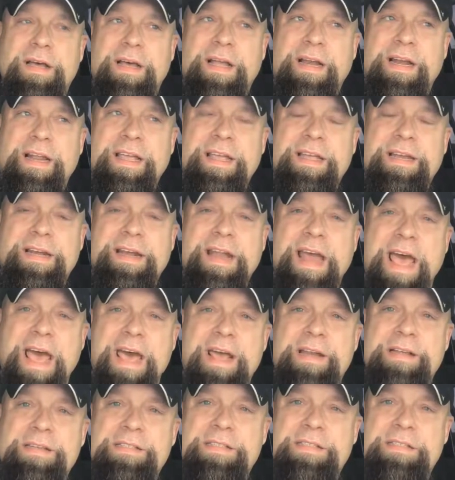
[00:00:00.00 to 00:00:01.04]
a
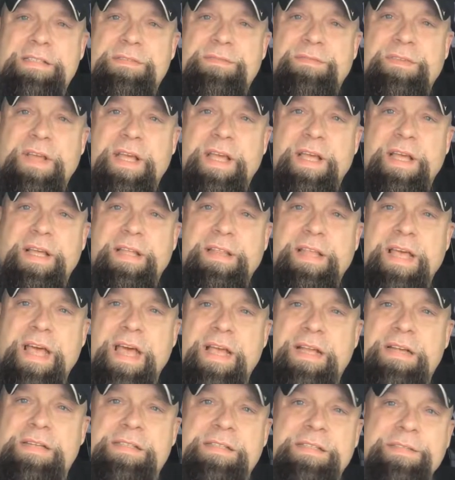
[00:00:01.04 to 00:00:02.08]
Leonidas fig
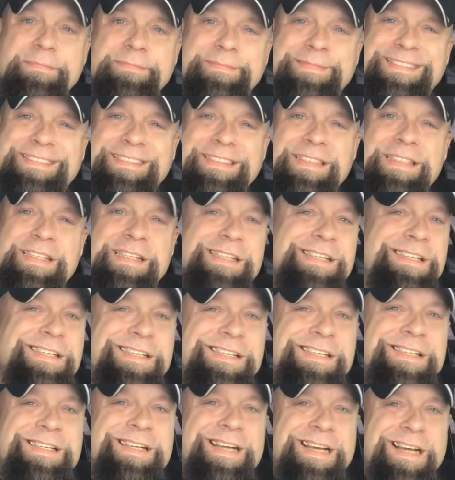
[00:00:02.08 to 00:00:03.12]
that
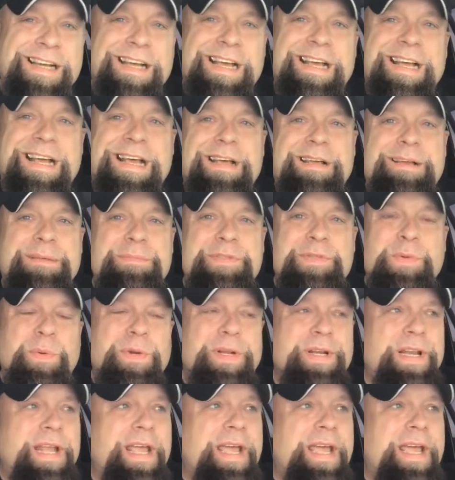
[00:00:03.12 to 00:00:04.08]
I'm sort of